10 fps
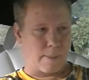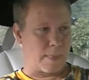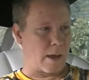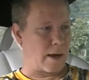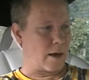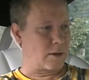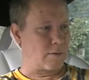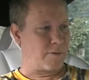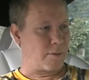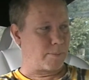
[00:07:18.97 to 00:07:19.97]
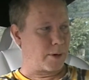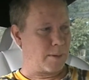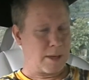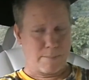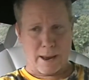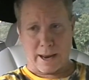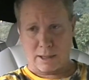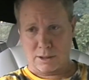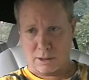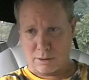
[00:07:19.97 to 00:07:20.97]
I got the full premium
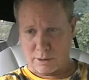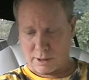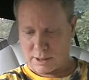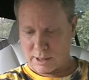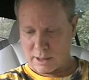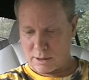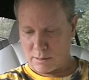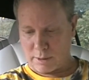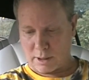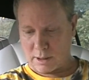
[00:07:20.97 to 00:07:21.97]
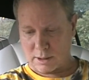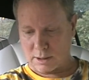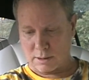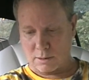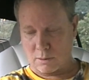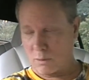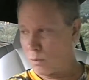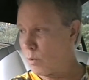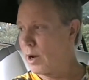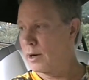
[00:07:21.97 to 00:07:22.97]
package including the stereo because
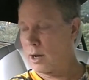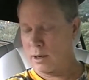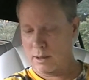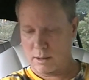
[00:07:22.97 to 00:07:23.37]
why not?